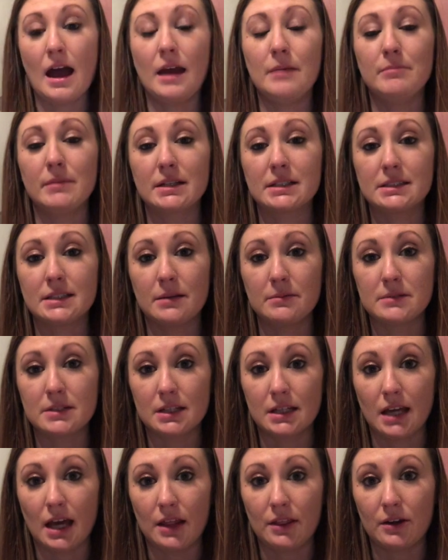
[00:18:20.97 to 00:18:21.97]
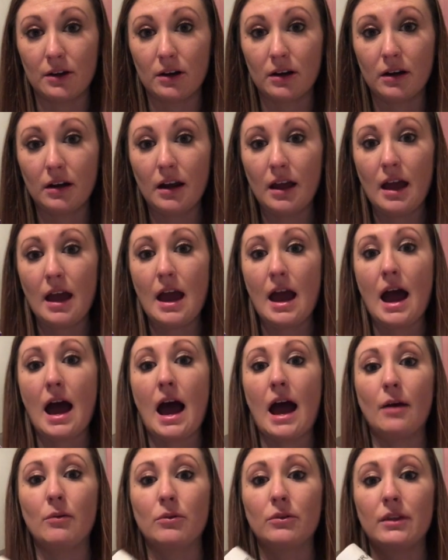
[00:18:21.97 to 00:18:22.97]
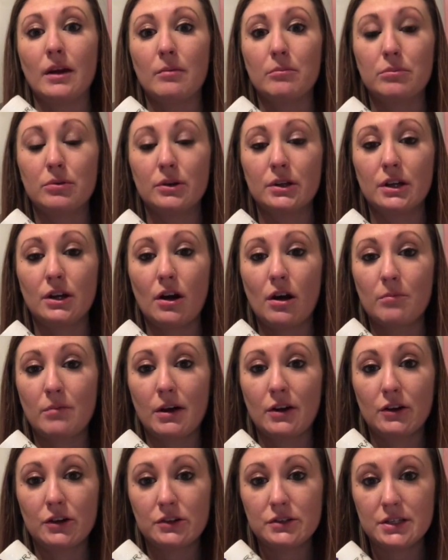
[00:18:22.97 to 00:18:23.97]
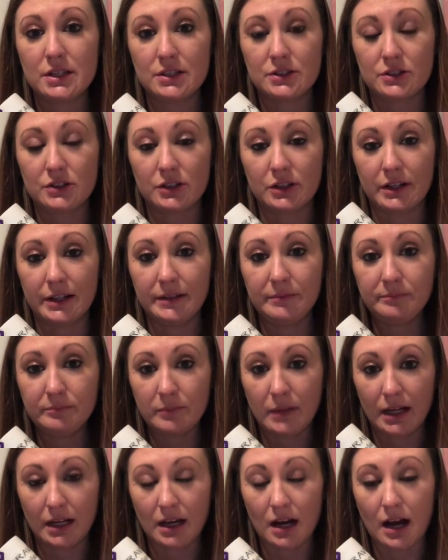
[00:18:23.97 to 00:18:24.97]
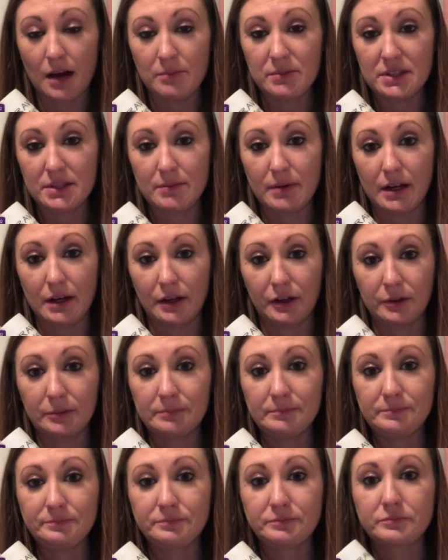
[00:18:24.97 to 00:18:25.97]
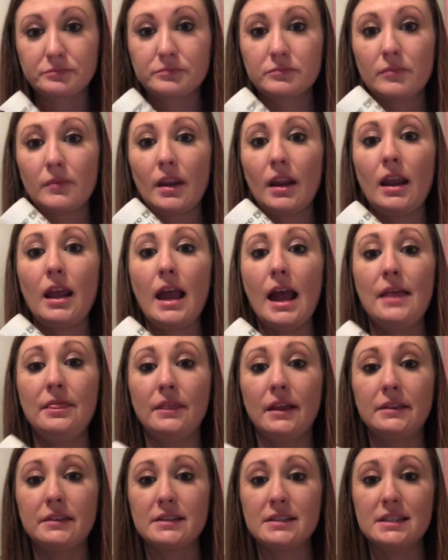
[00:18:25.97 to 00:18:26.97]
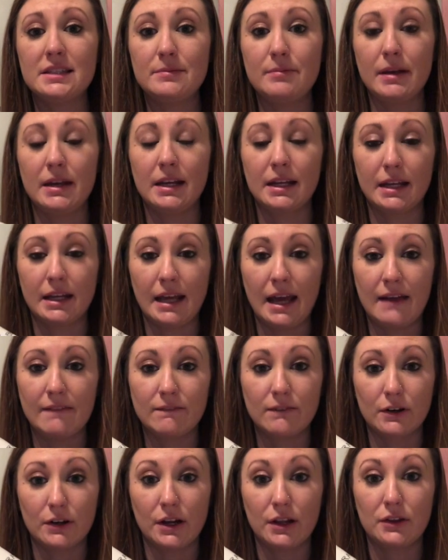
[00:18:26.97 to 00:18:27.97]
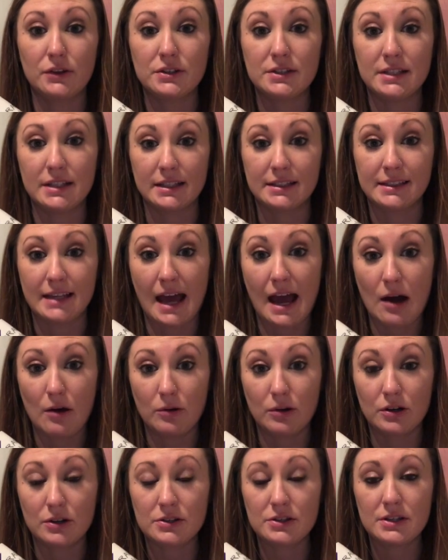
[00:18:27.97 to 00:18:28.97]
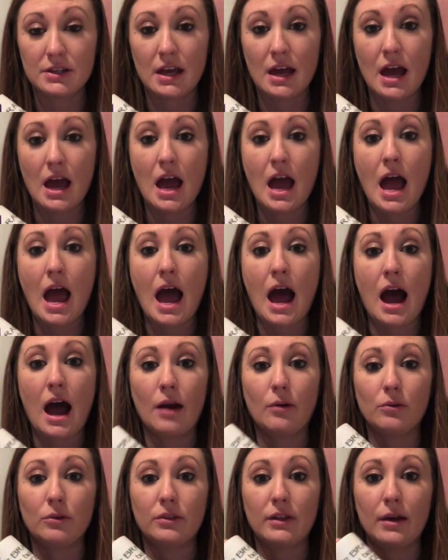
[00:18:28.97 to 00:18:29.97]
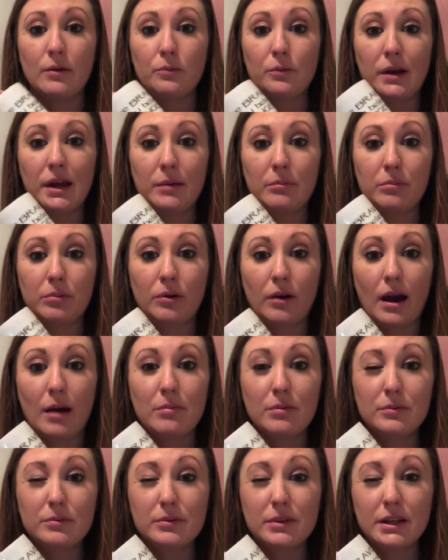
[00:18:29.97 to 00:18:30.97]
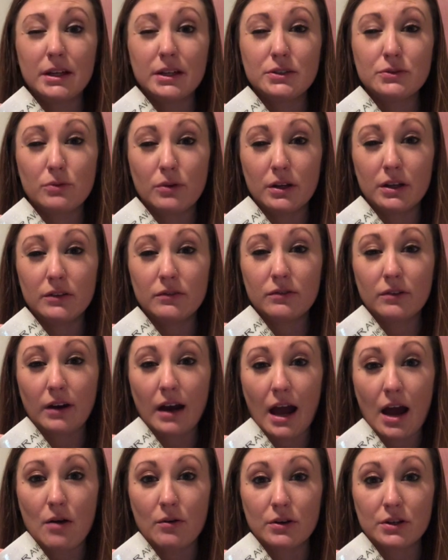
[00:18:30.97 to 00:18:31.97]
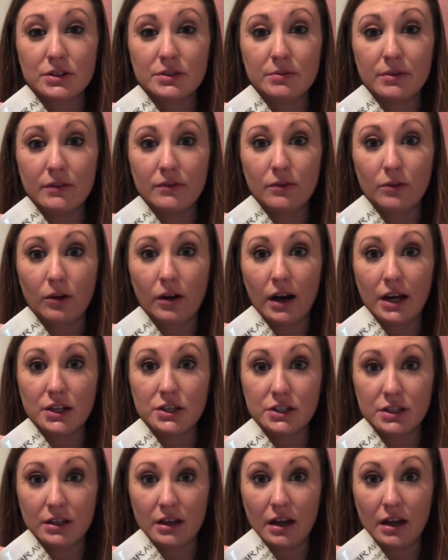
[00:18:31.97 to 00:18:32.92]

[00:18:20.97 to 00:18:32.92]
I mix them together. I will then put it on my rotisserie, my cup spinner, and let this spin again for another 6 hours. I will then wait probably 24 hours before I